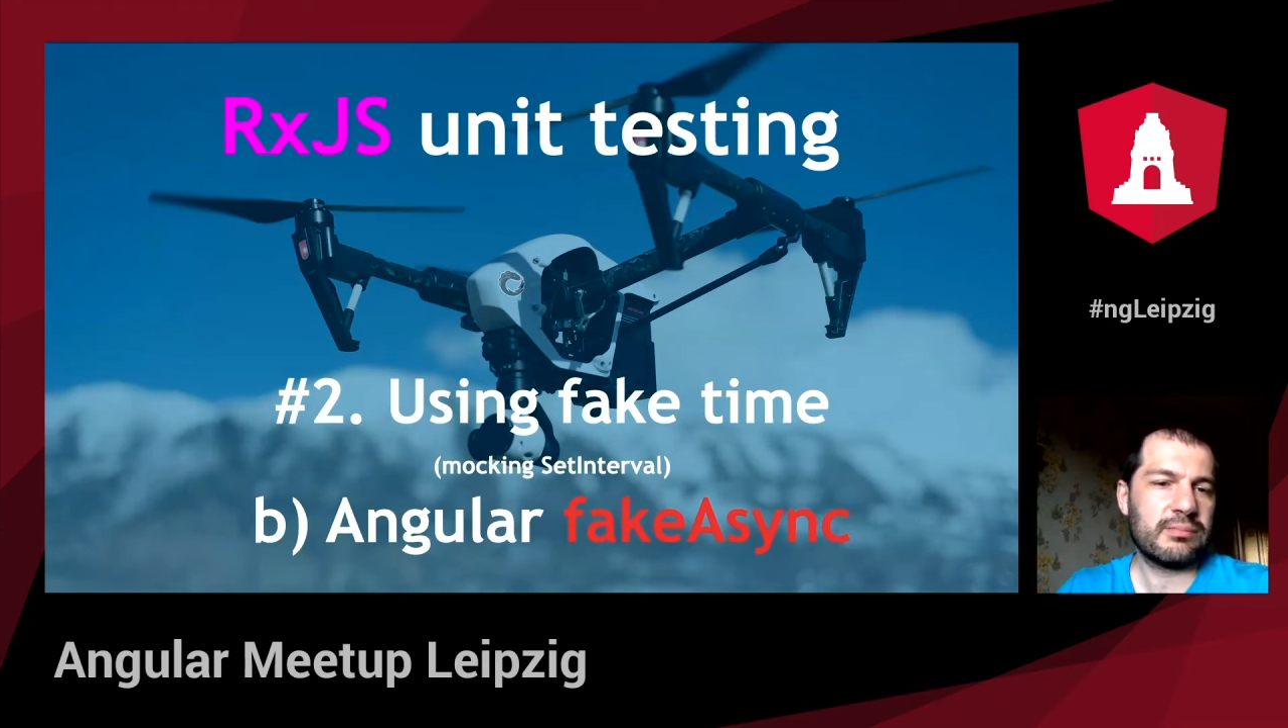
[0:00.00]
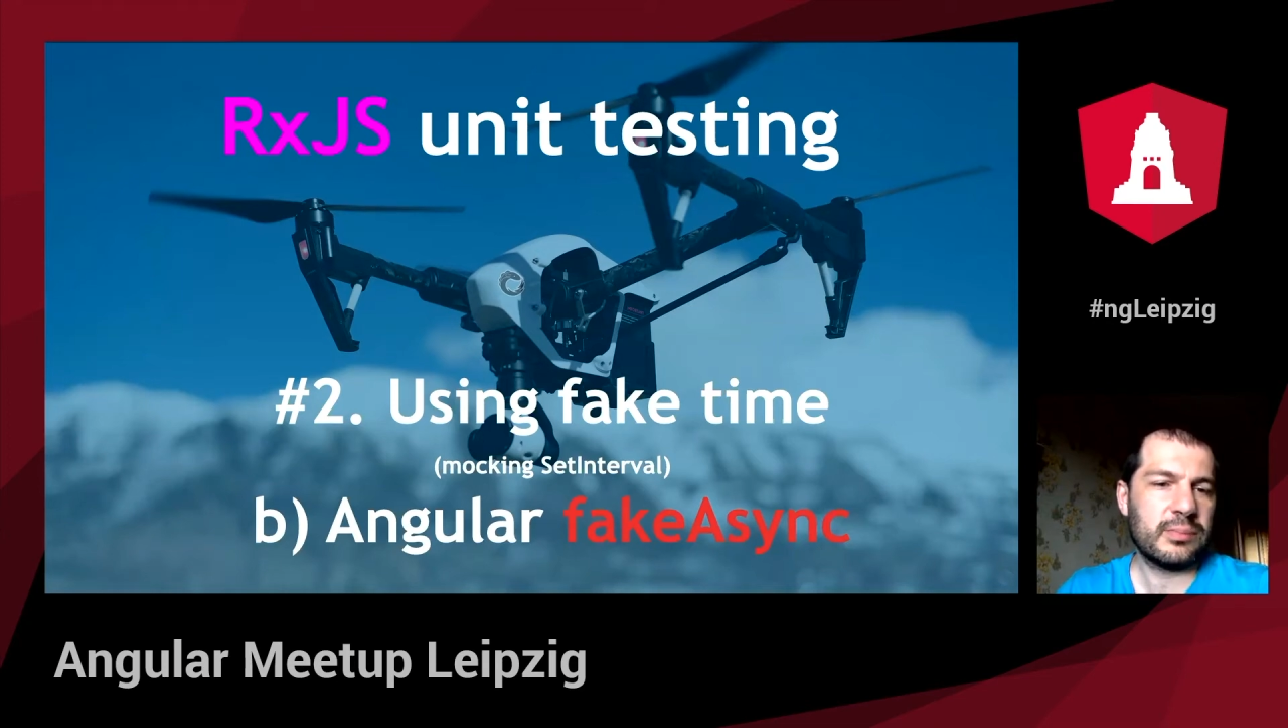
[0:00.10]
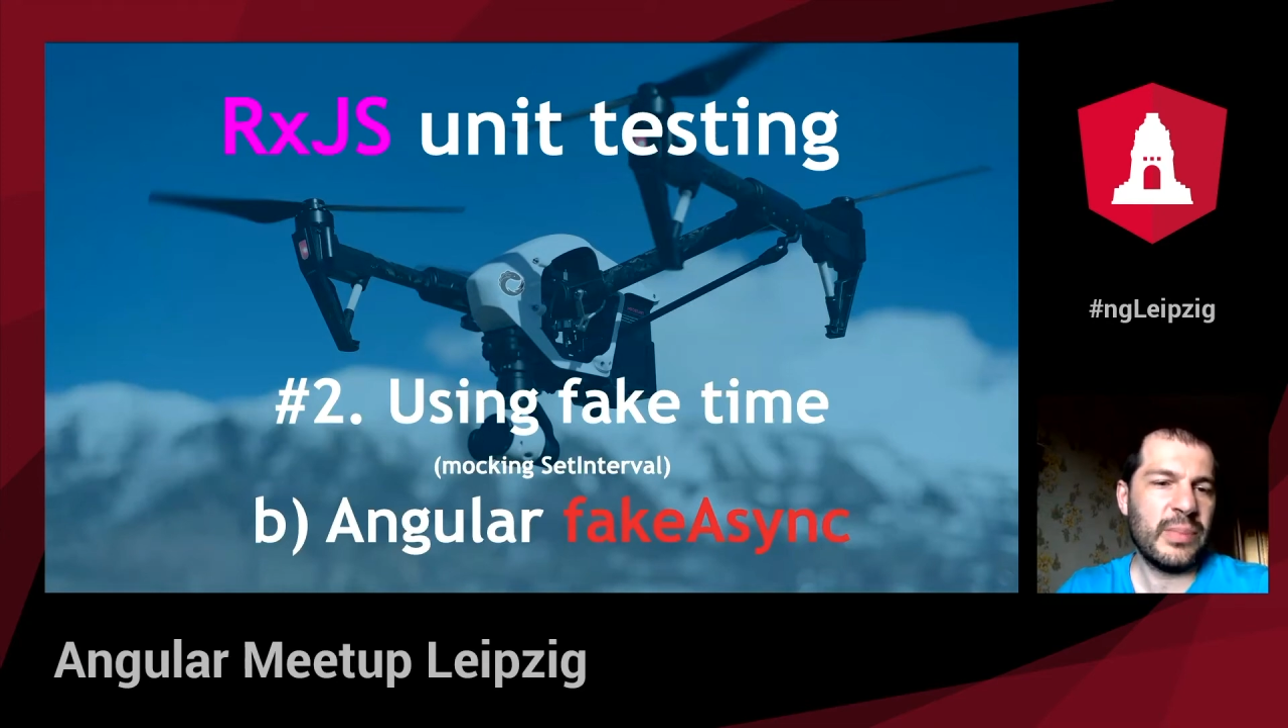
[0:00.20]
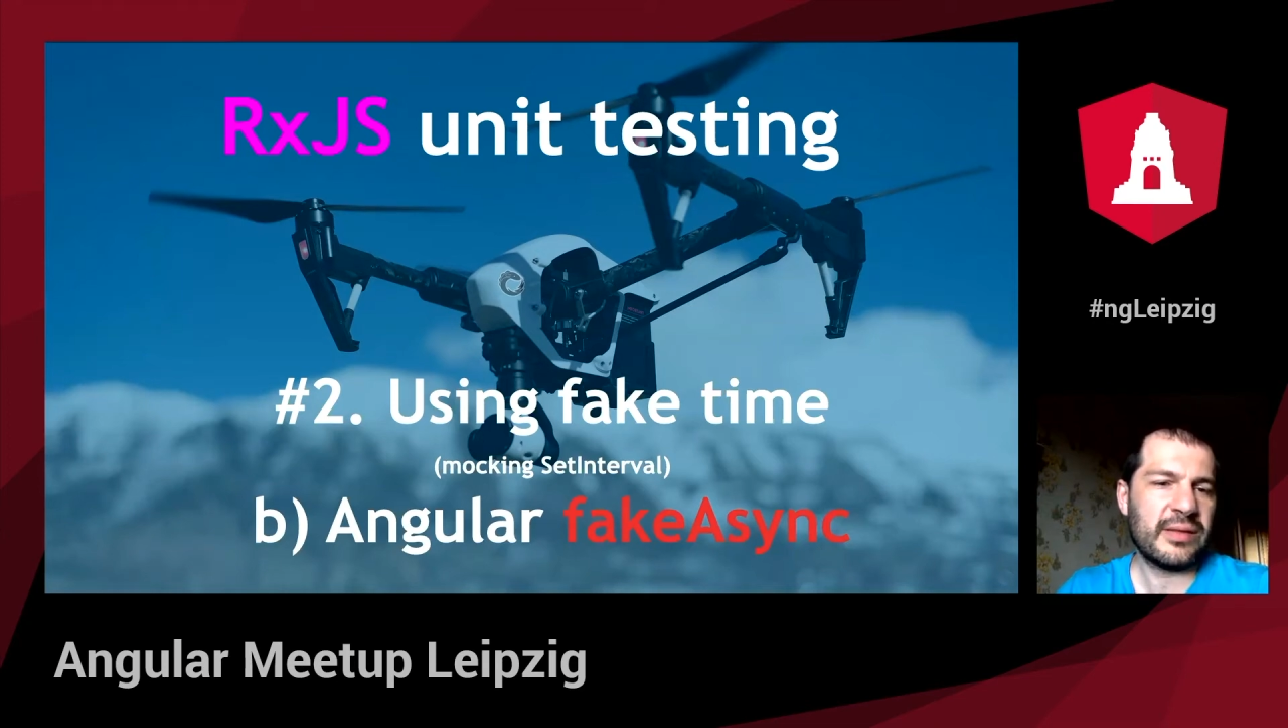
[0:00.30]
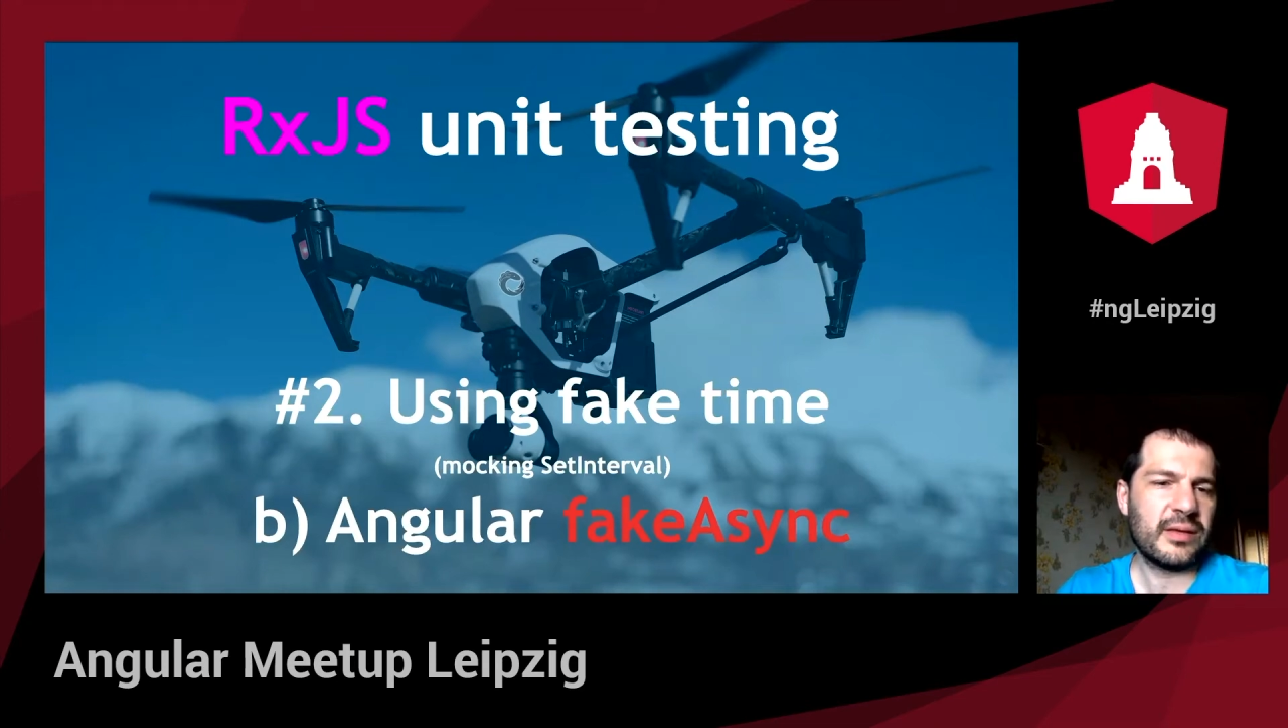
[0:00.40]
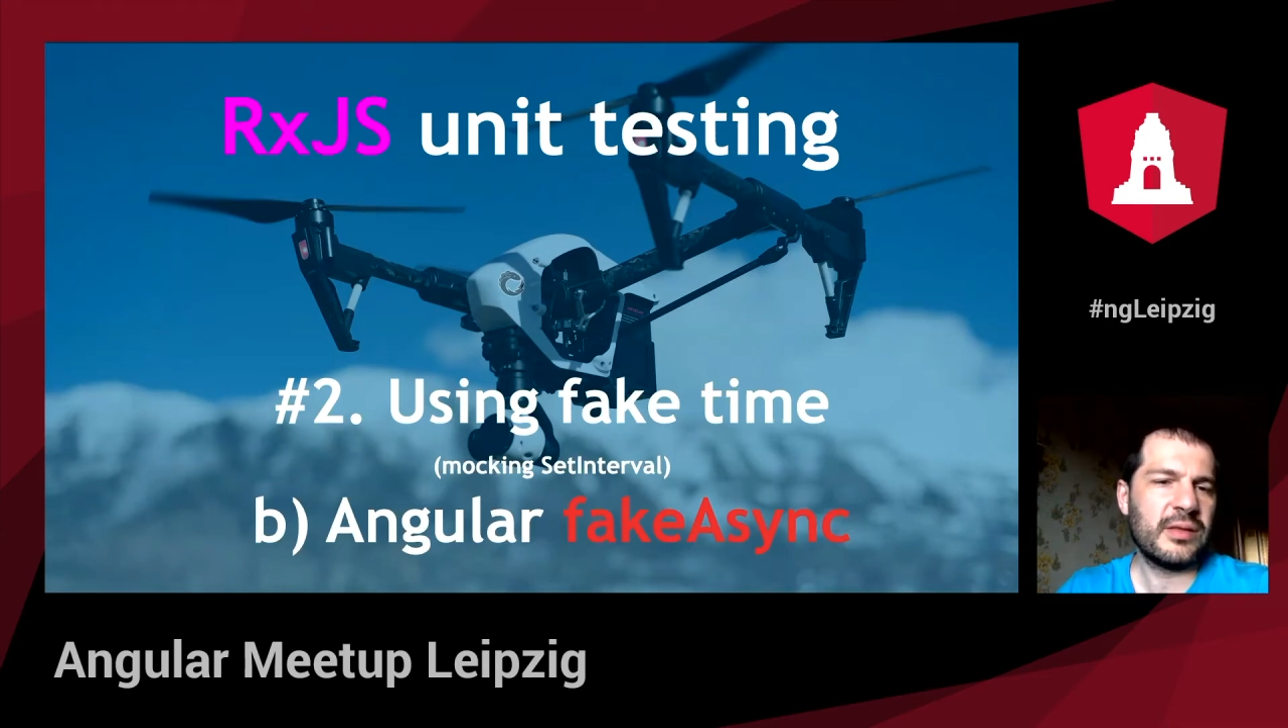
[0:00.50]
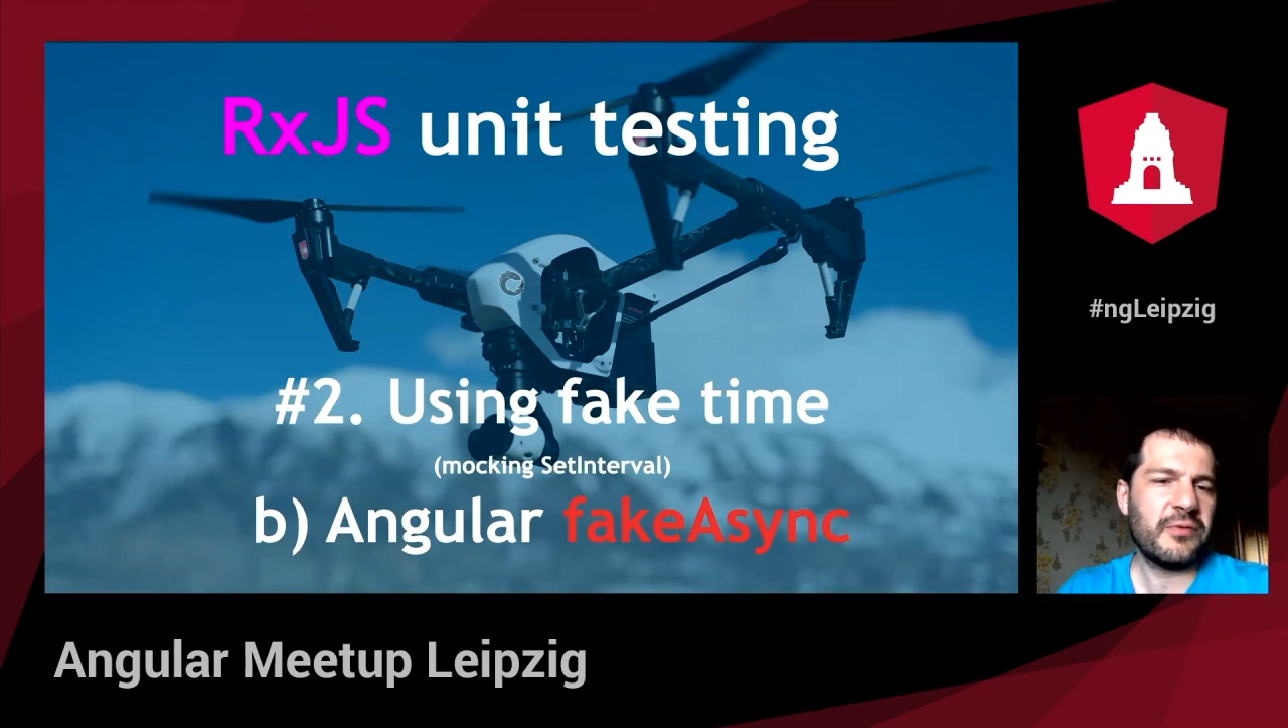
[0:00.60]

method,